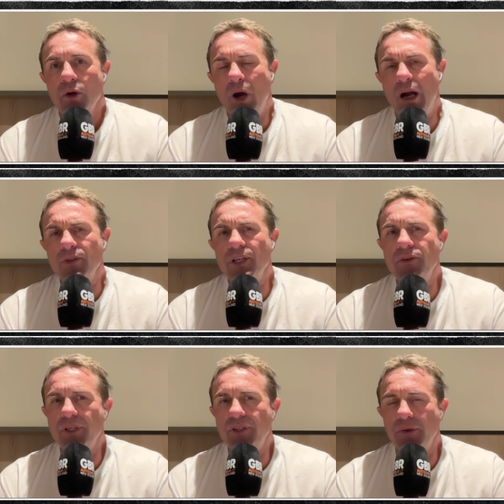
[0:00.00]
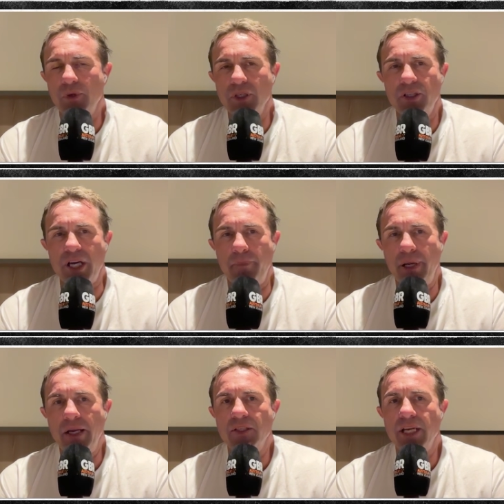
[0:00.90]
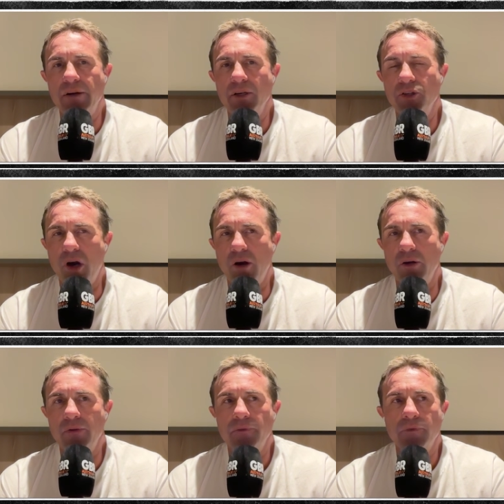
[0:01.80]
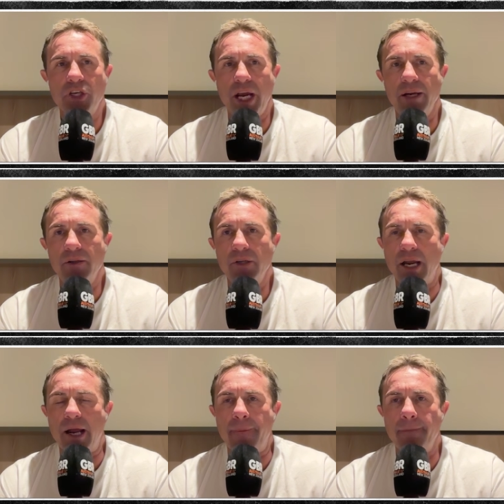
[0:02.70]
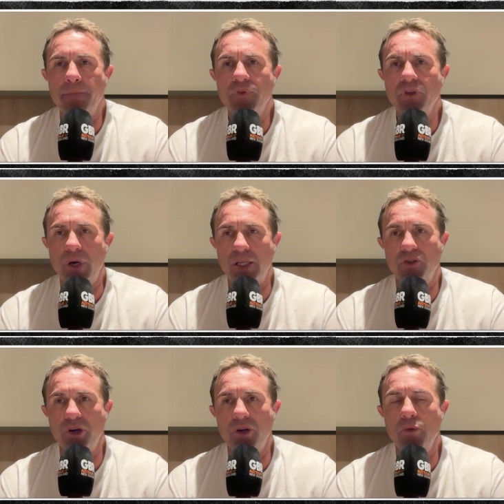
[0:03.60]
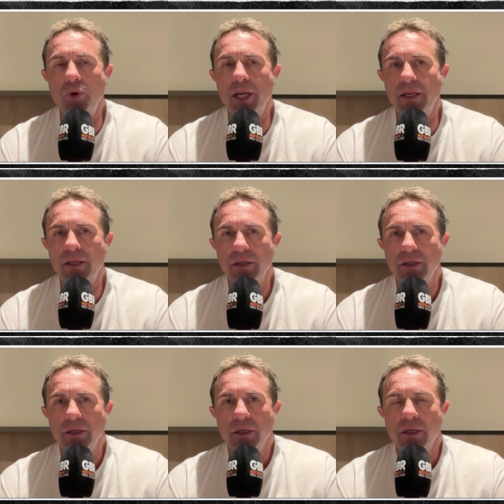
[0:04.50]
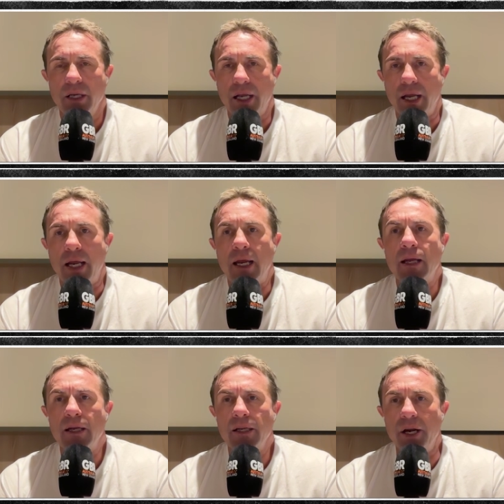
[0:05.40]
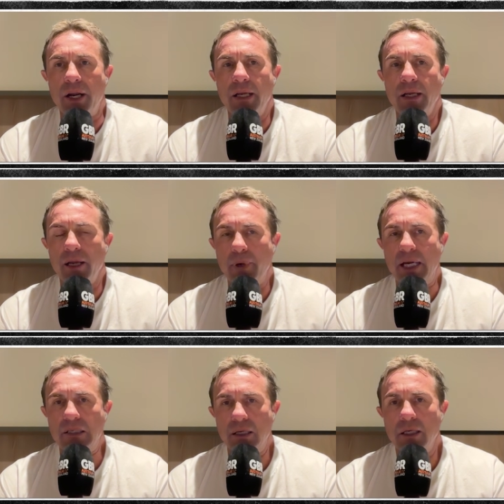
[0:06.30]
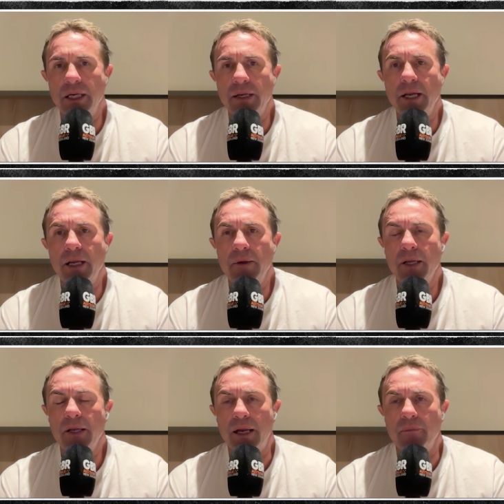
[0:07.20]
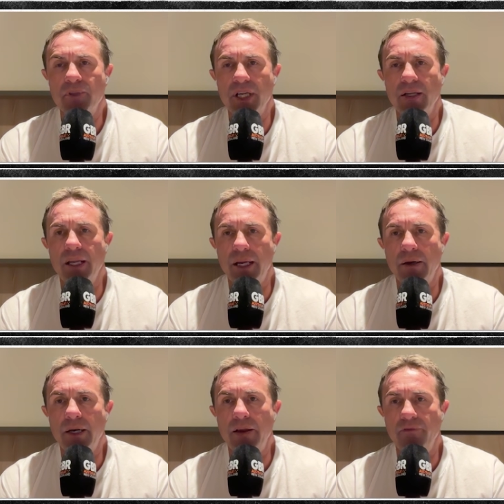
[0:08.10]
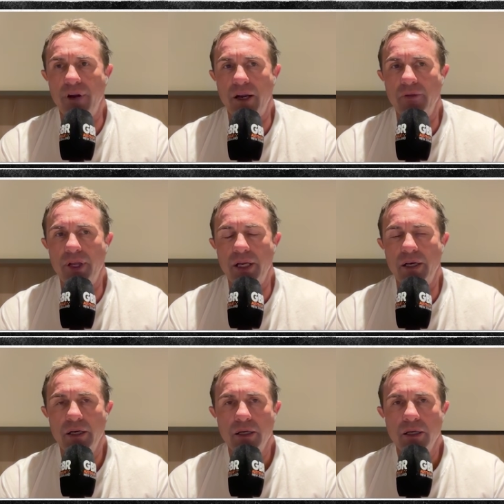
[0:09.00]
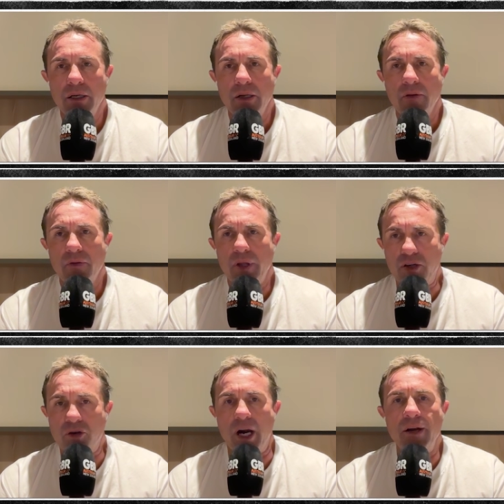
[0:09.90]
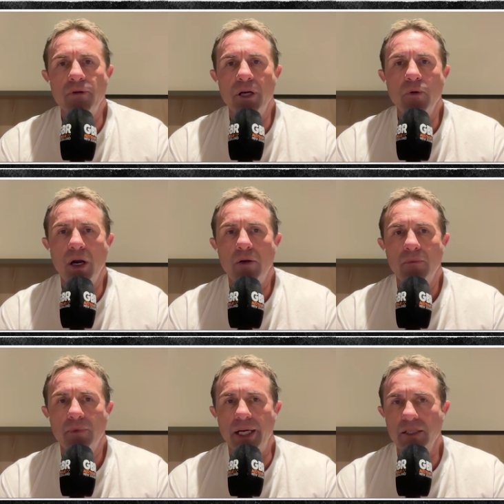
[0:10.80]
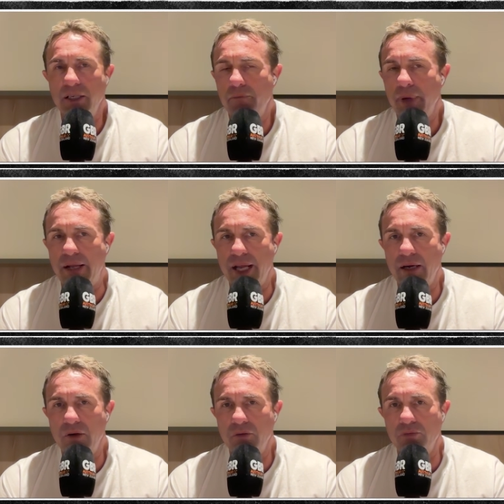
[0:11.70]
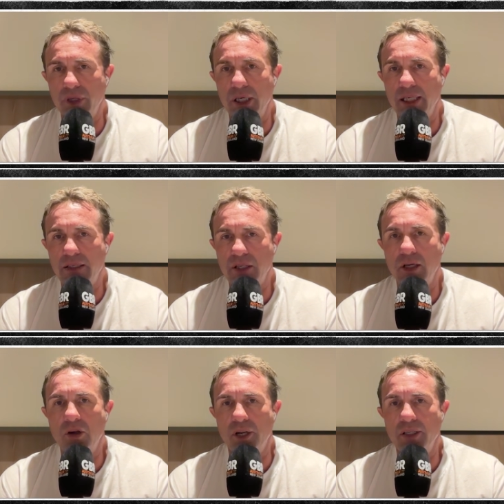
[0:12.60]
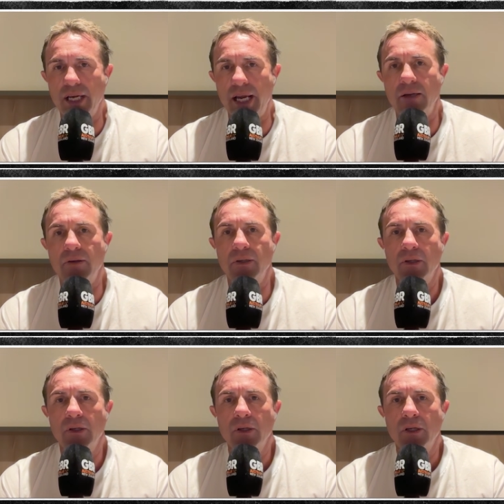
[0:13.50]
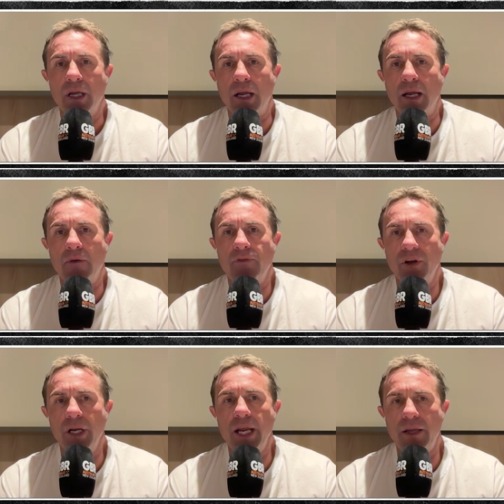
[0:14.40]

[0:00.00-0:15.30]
Well, it was interesting, wasn't it, JP? Because hearing Jock chat to us during the week, he basically said that he felt that they trained really well. And he said, man, they looked really slick on attack. Very